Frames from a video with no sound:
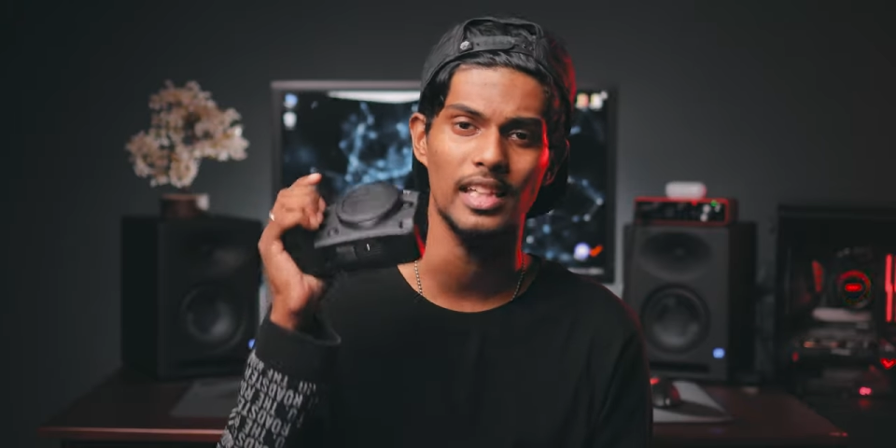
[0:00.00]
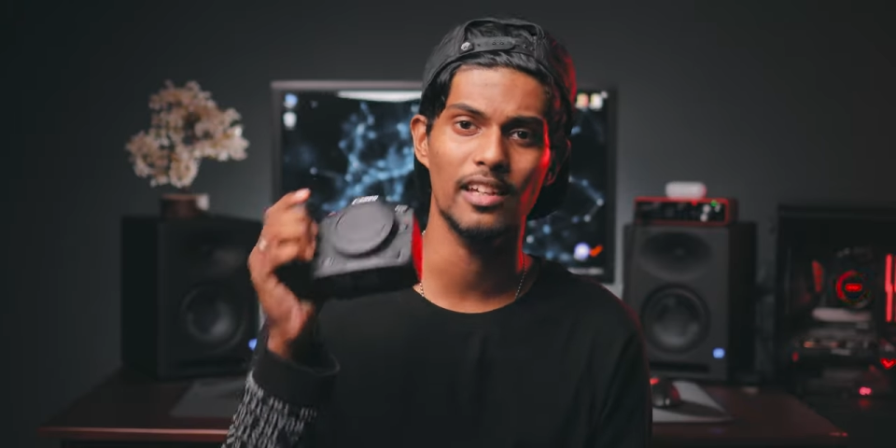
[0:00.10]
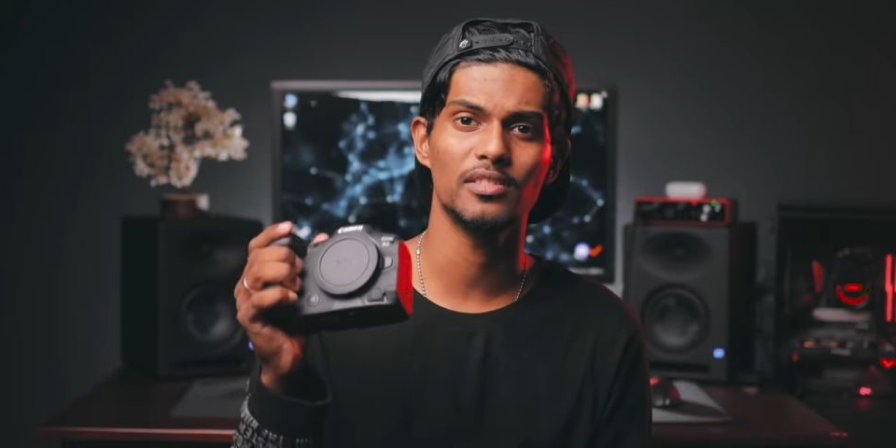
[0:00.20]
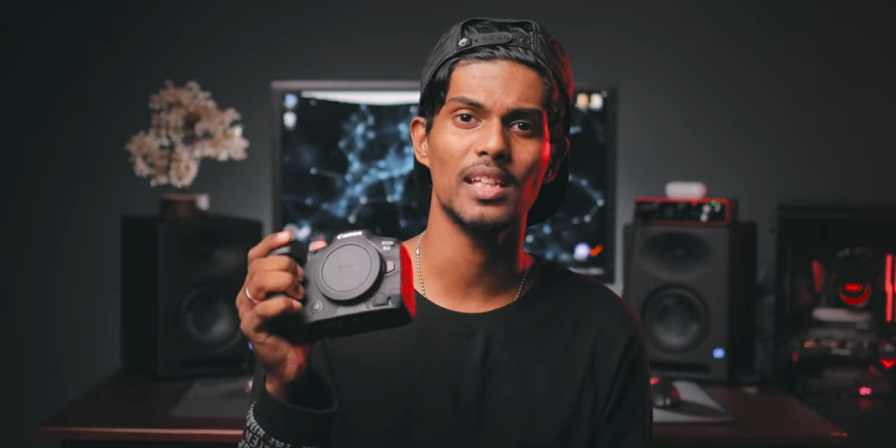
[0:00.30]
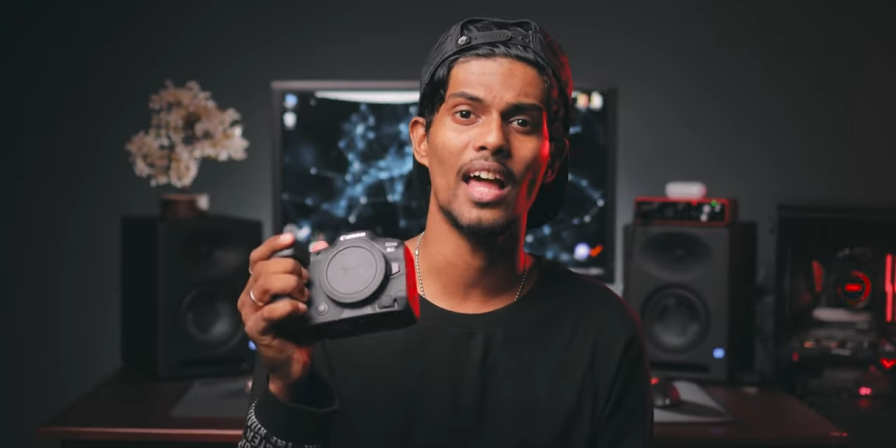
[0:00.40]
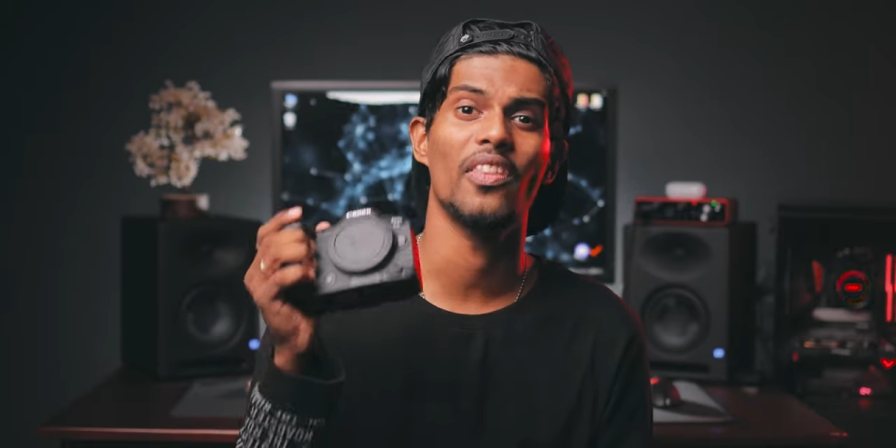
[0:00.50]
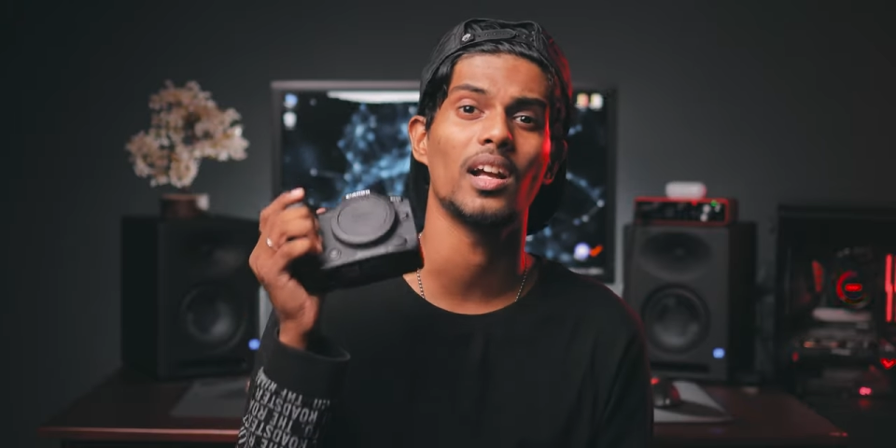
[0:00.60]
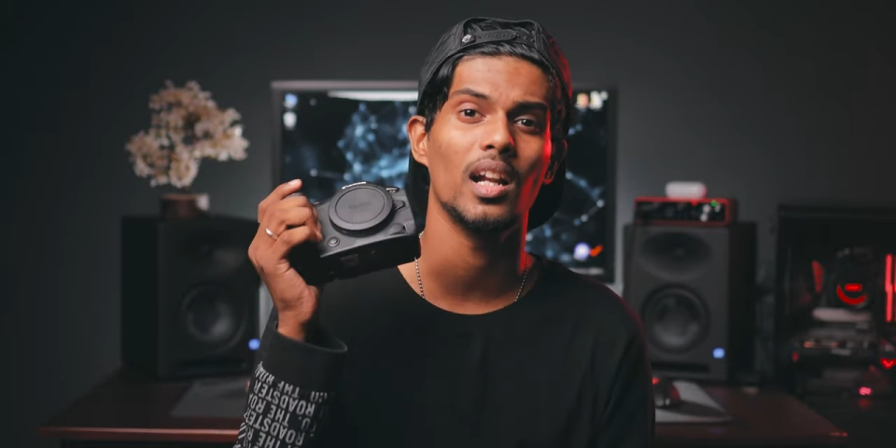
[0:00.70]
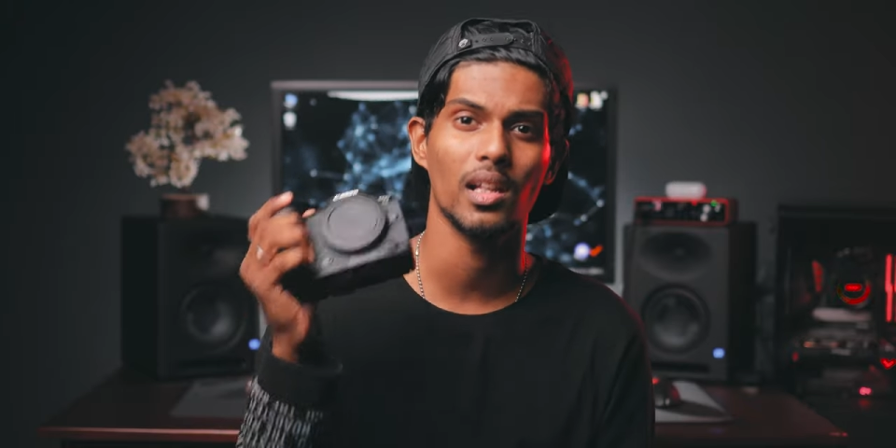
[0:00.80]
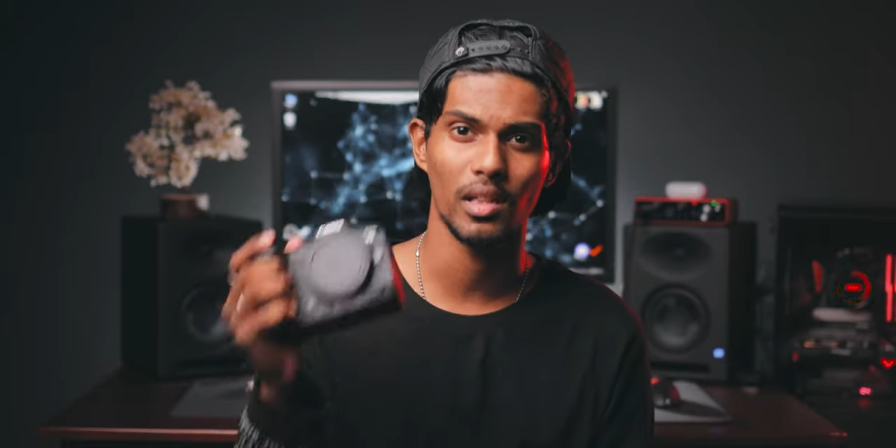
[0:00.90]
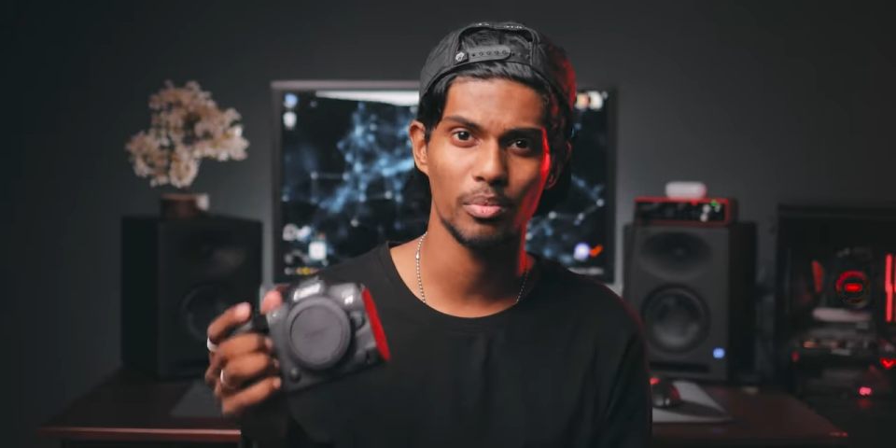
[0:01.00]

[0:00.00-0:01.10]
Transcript: gives and the color